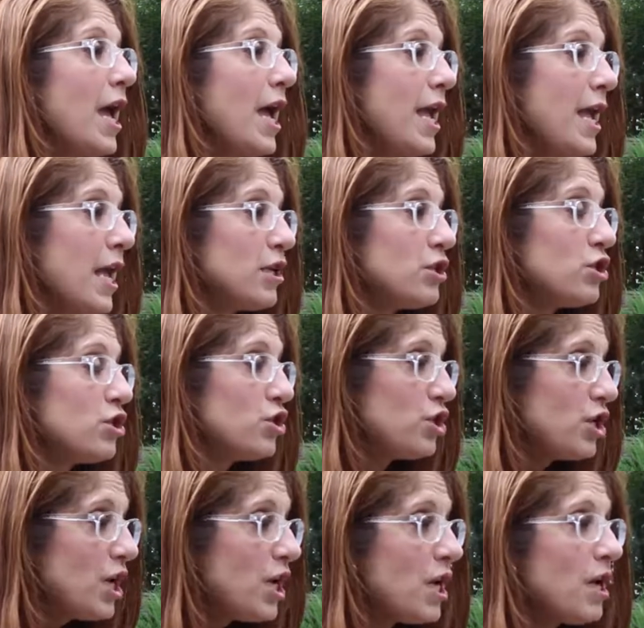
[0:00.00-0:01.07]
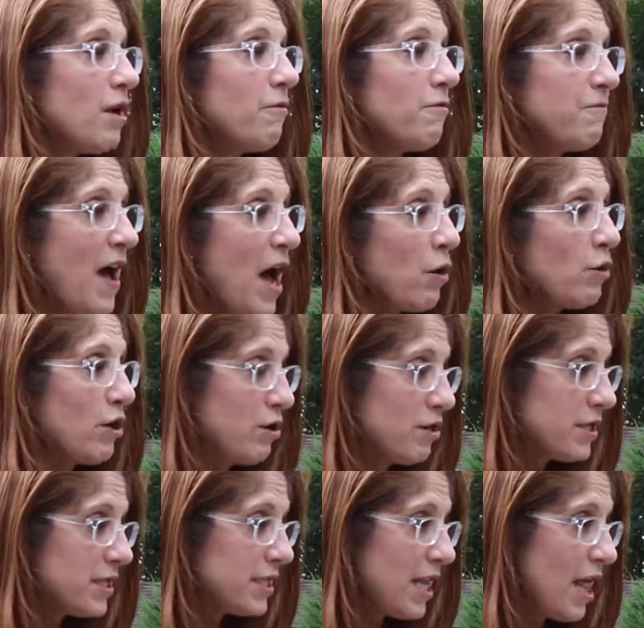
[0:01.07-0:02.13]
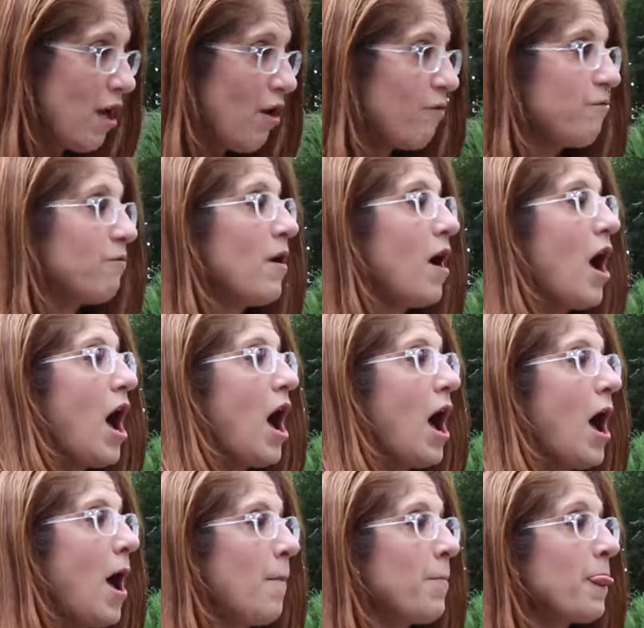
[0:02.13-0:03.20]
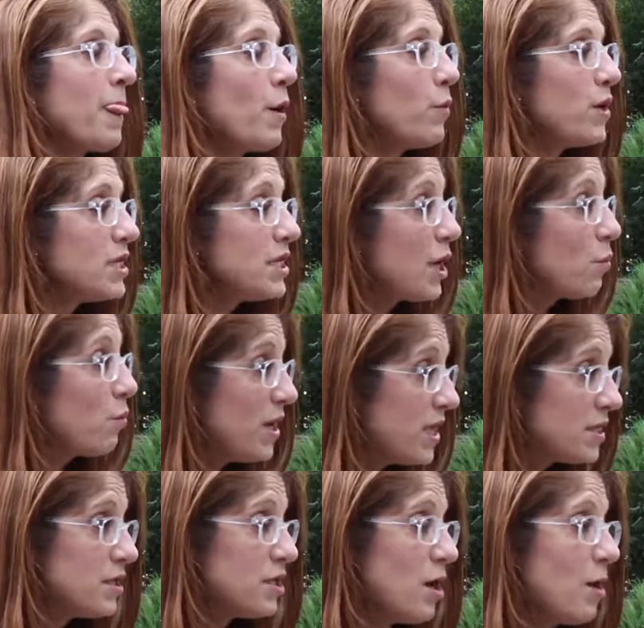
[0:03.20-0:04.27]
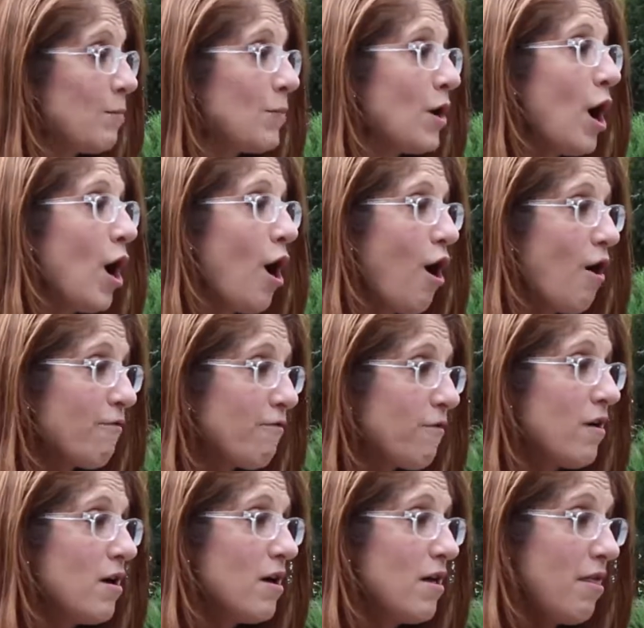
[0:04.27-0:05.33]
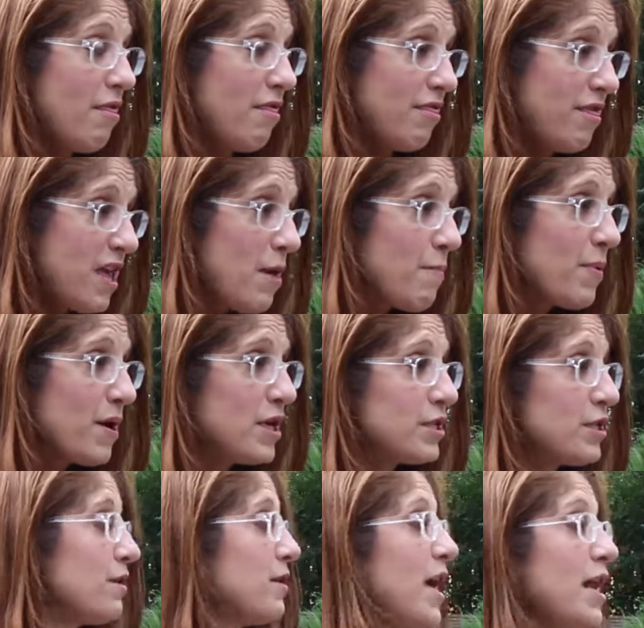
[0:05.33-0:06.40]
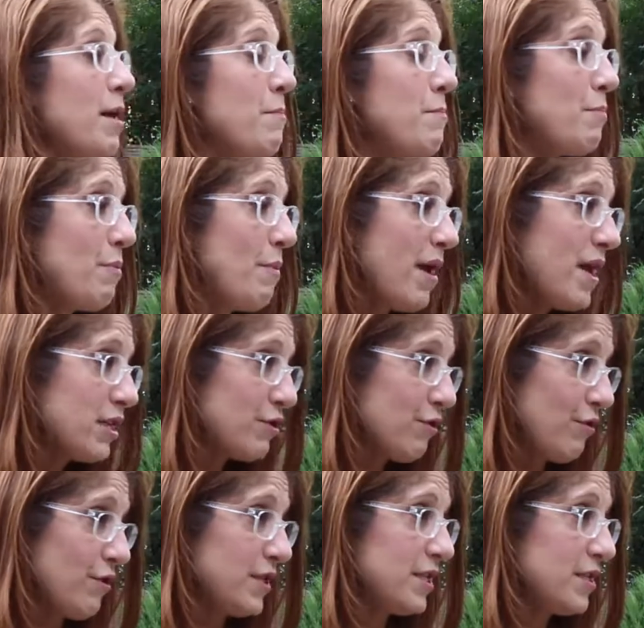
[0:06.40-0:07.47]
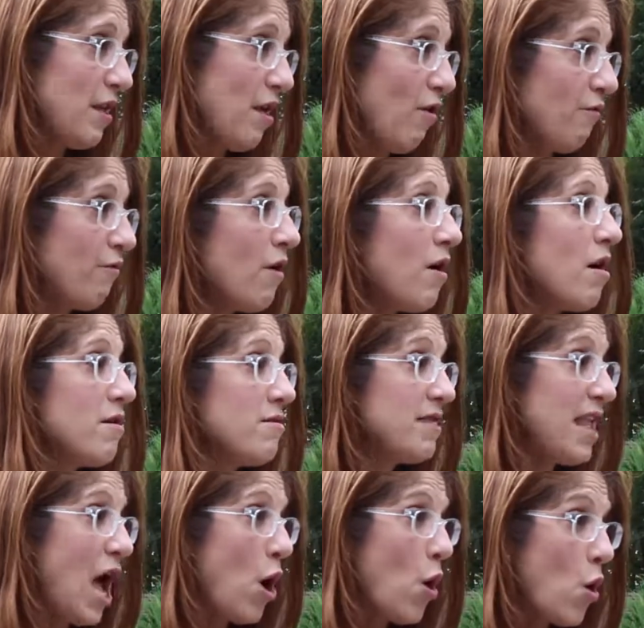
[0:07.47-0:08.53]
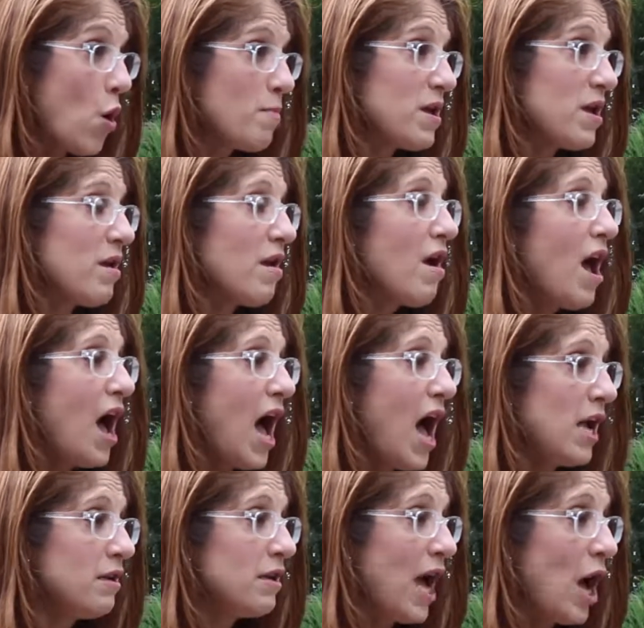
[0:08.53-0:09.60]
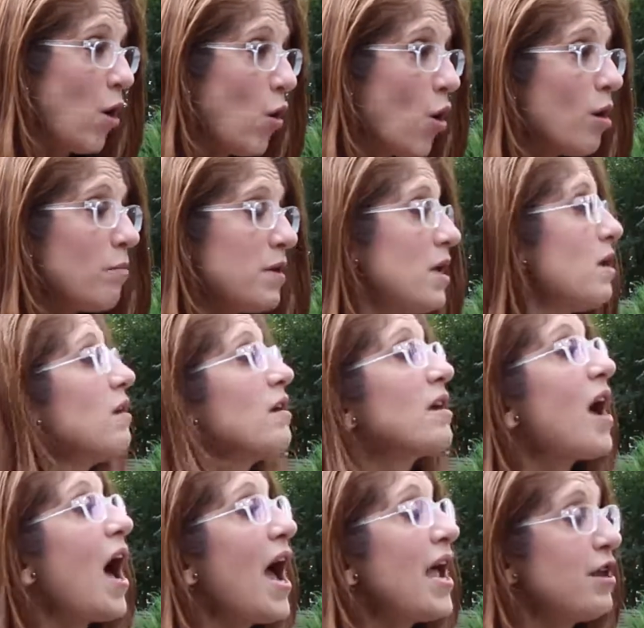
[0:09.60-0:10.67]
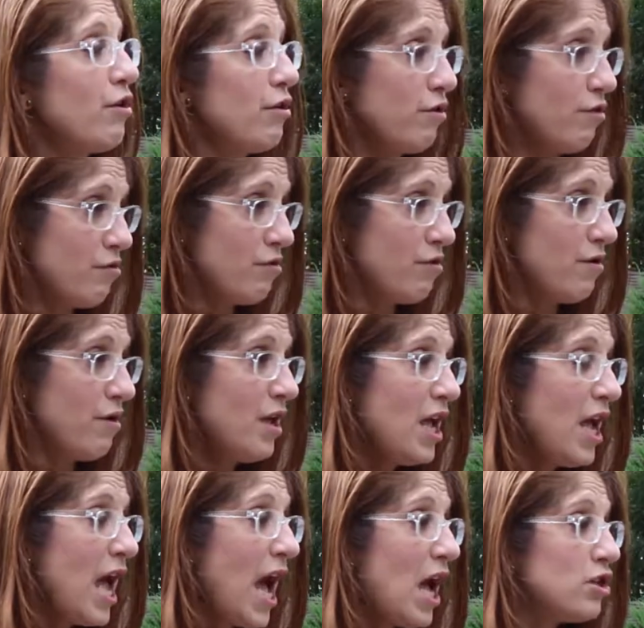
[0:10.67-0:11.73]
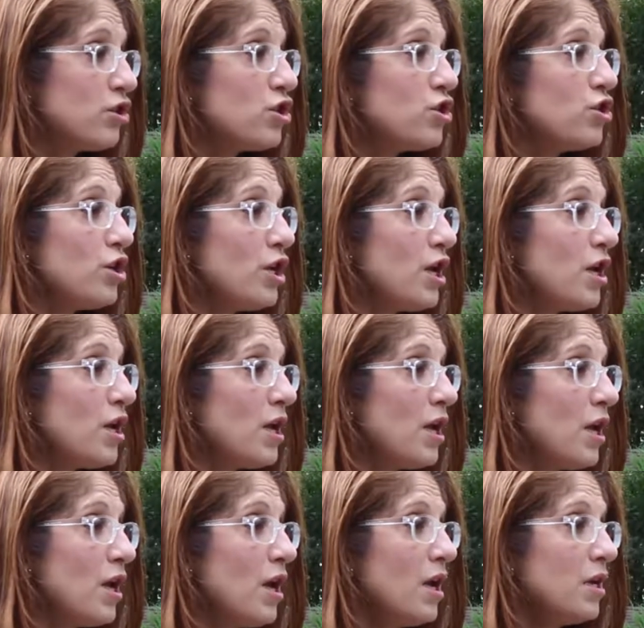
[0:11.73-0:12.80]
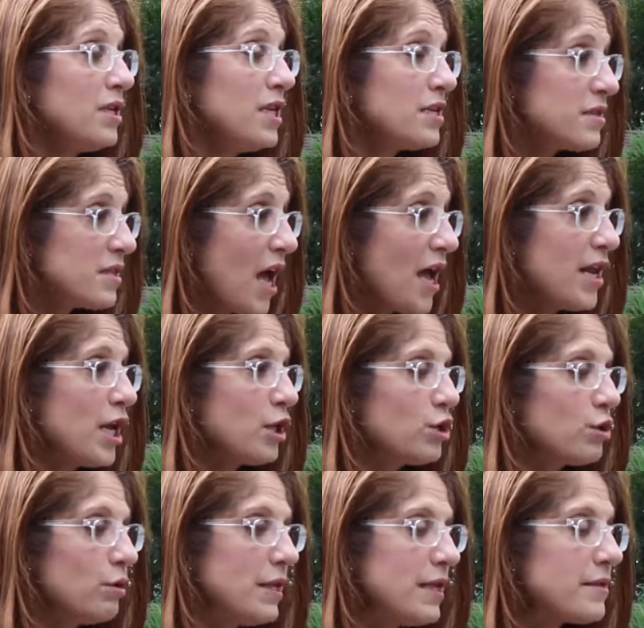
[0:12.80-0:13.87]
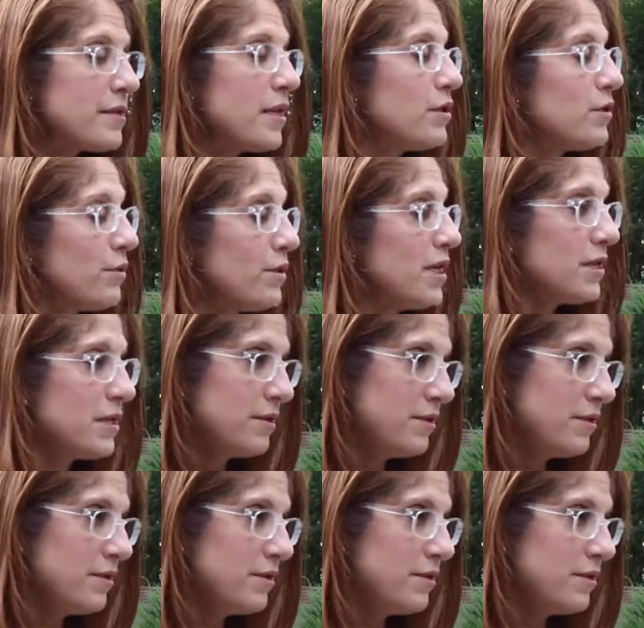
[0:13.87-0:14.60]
And she found herself with the wisdom of the person that embraced herself, Naomi, and Naomi guided her. And she decided to listen to this